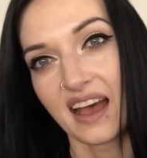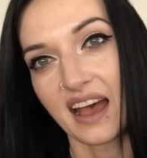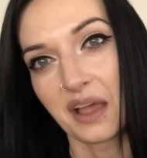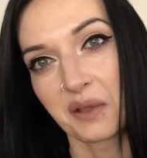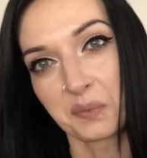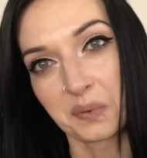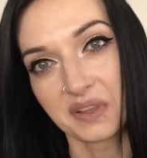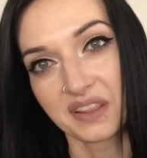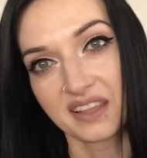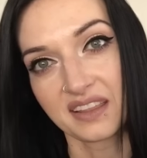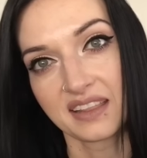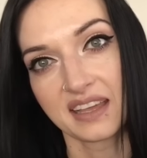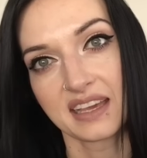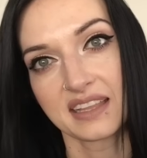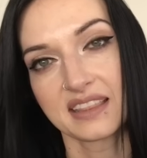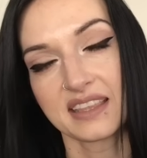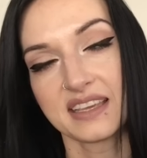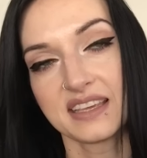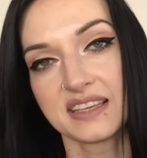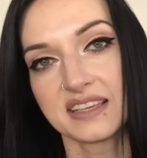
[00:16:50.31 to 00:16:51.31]
I really
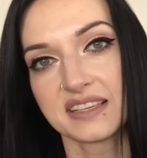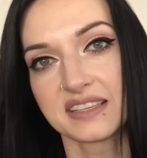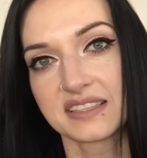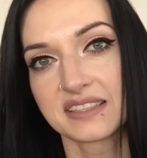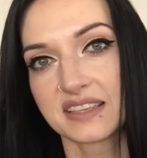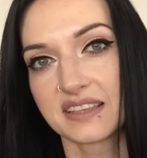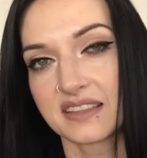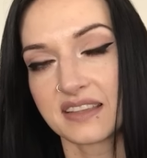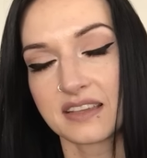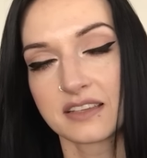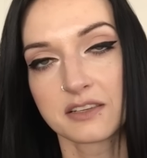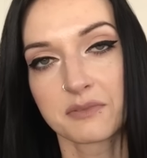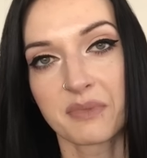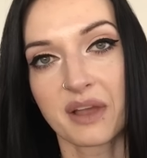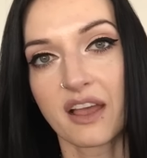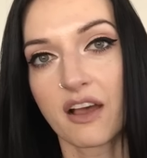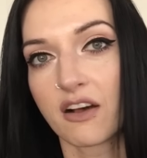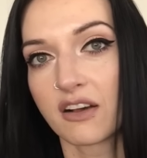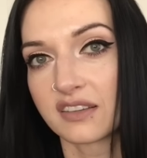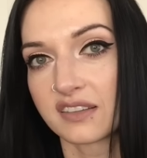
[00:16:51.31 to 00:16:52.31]
like these. These are
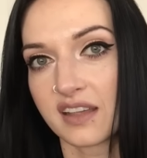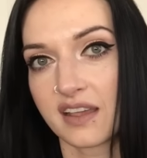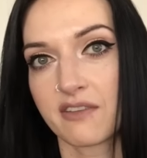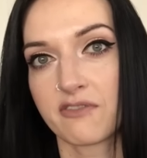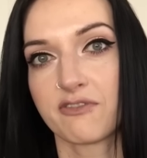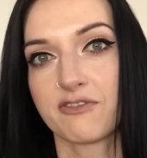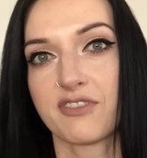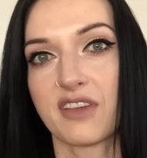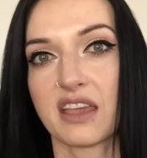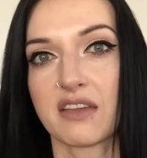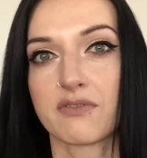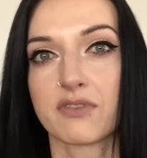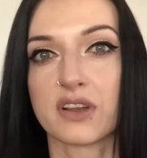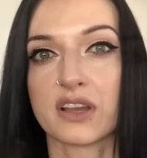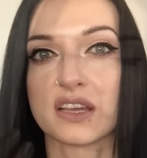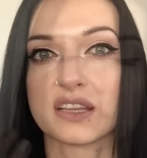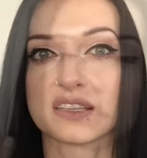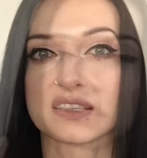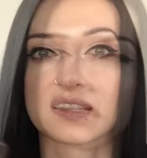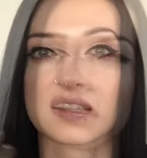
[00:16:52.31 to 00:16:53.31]
my all-time
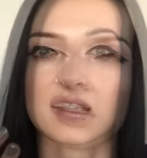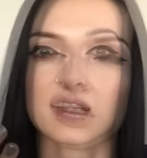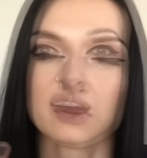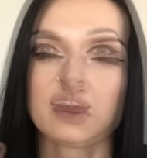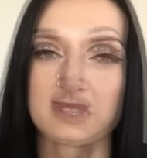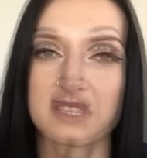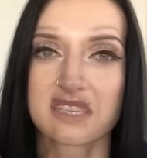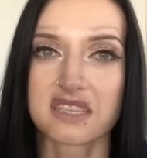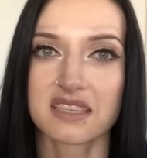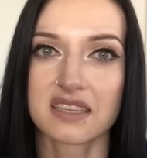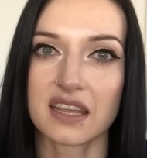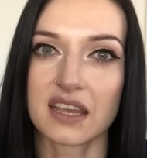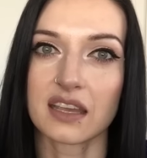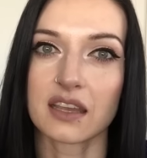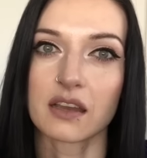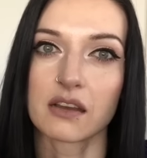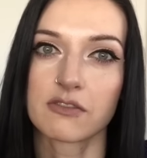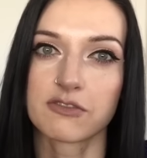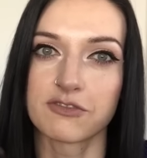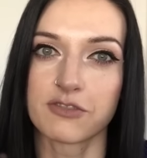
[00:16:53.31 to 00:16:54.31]
favorite, you know,
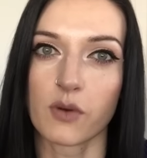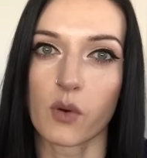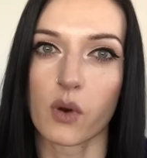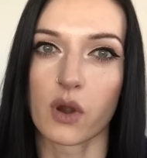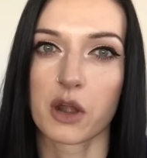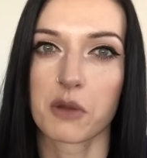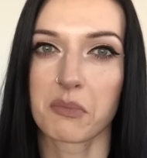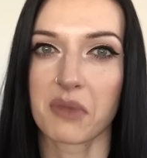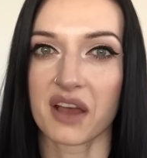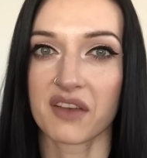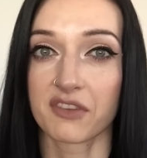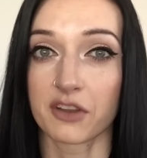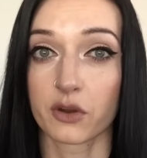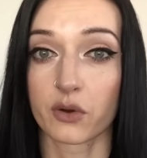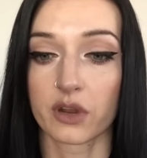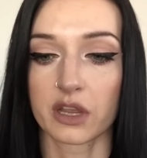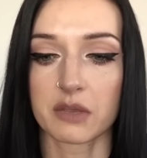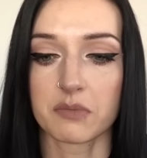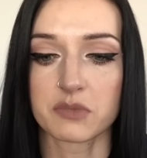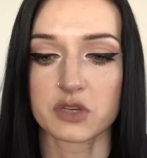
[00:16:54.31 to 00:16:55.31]
stick form of a
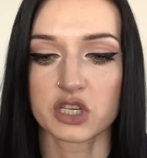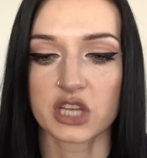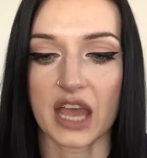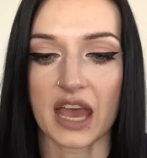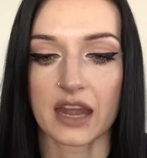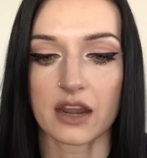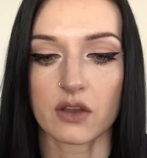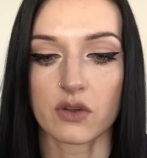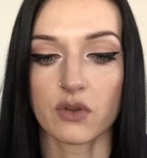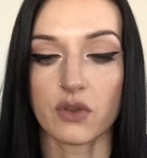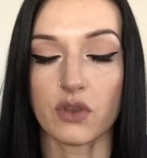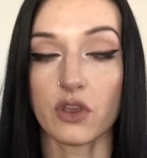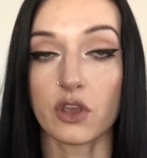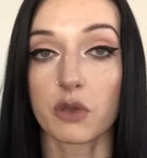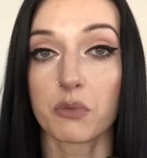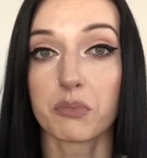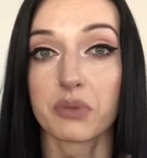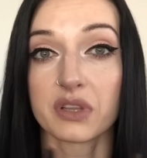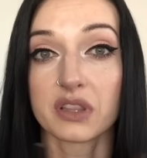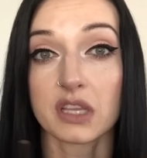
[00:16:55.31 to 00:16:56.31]
cream shadow. You
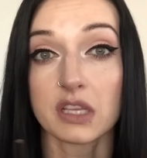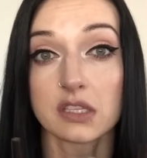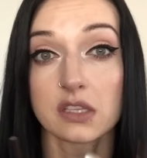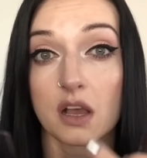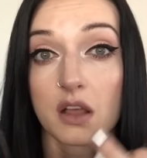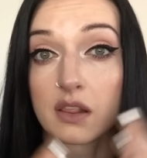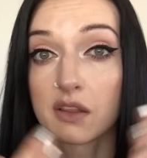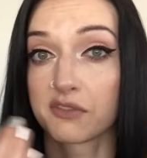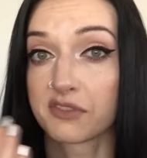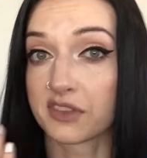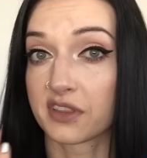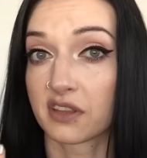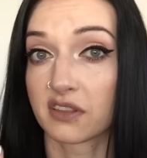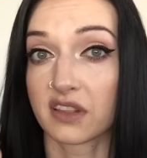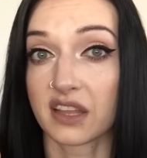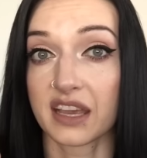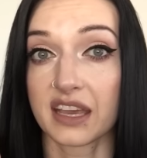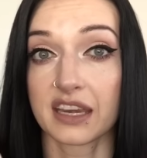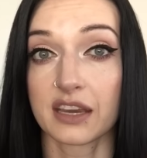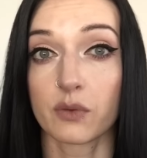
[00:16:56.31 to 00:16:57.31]
can put these all over the
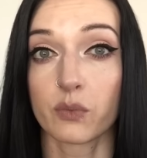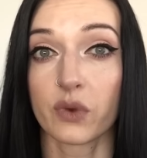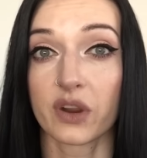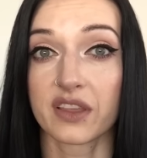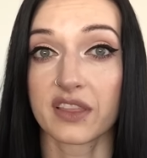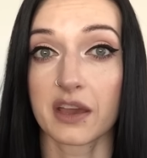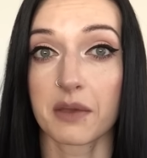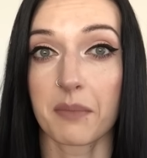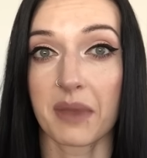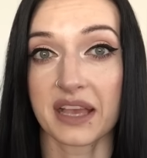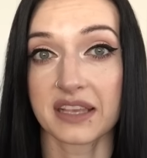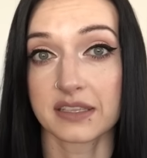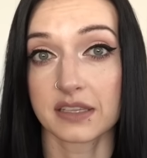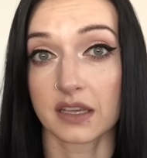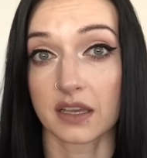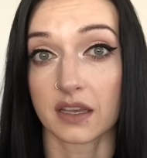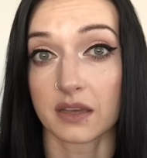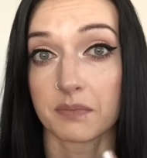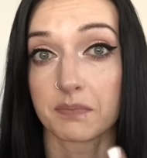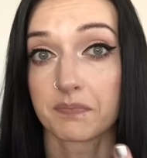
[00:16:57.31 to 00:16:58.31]
lid and wear them as
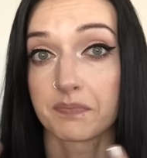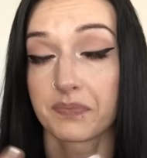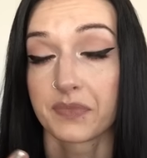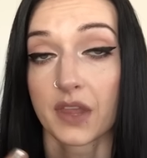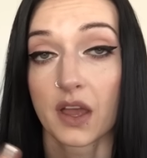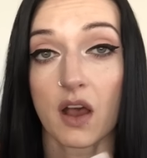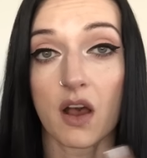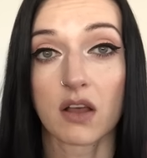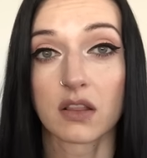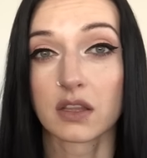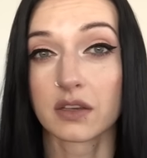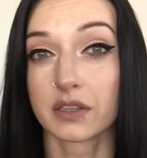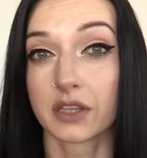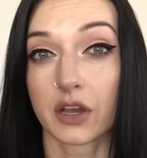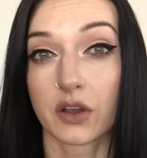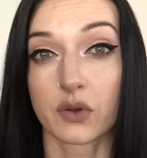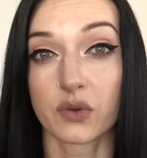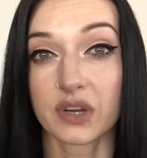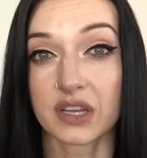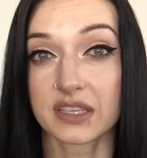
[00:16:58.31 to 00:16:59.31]
all
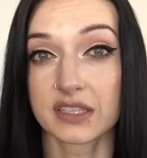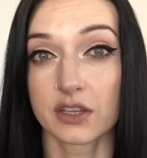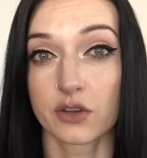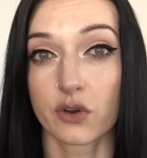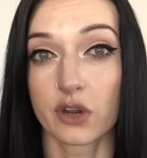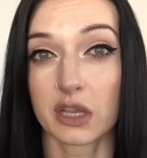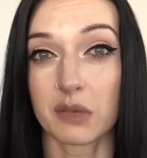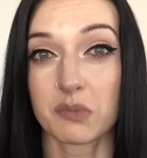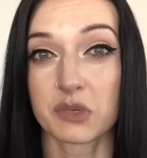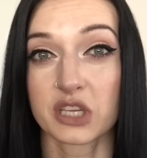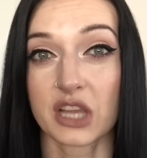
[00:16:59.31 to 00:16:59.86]
alone as a cream